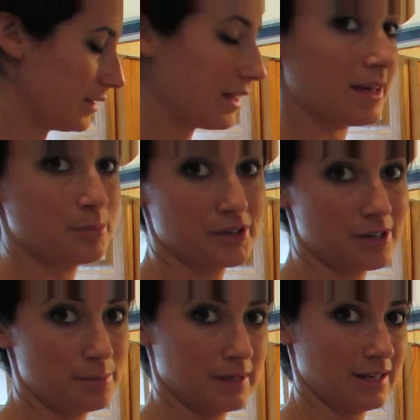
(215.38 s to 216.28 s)
I put
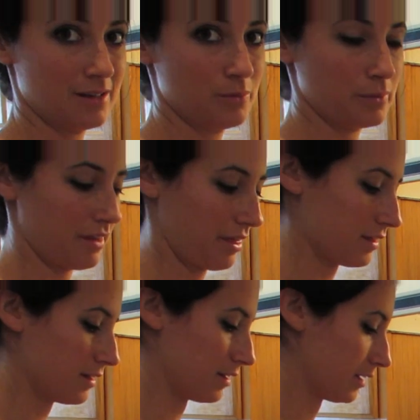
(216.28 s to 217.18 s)
our pan with the
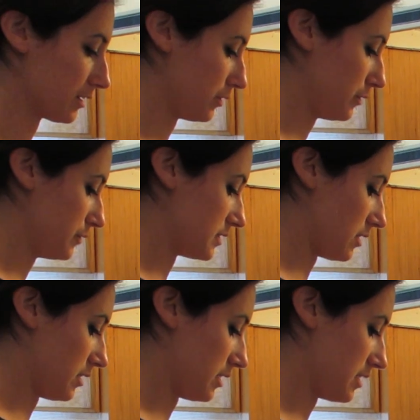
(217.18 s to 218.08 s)
garlic cloves
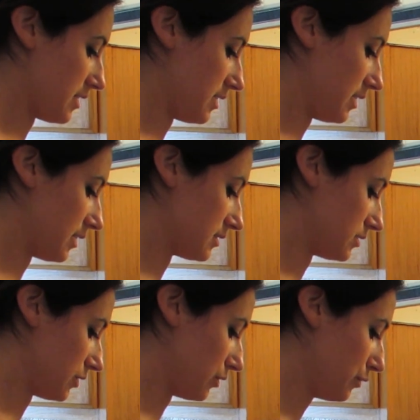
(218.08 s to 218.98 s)
on the
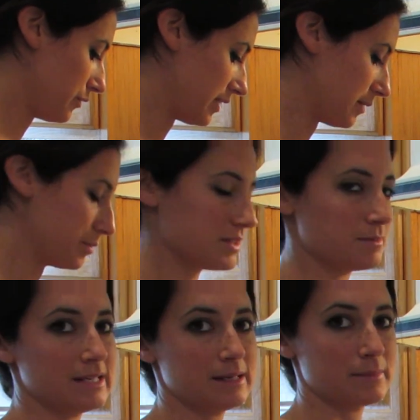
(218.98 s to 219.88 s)
stove and I put it to
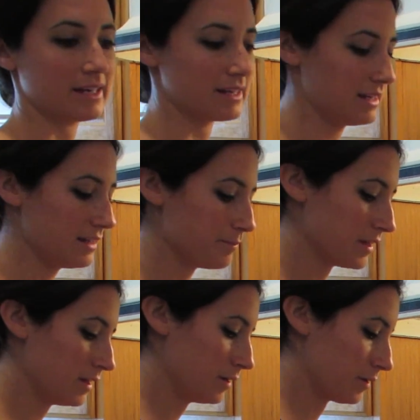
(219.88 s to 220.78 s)
medium-high heat.
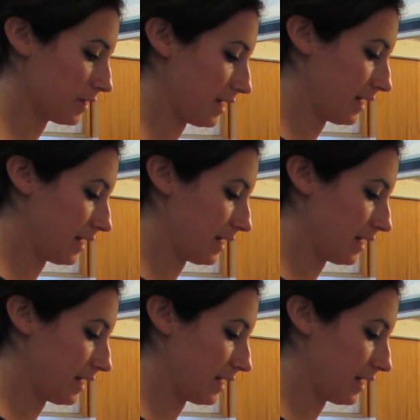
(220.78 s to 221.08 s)
We're going to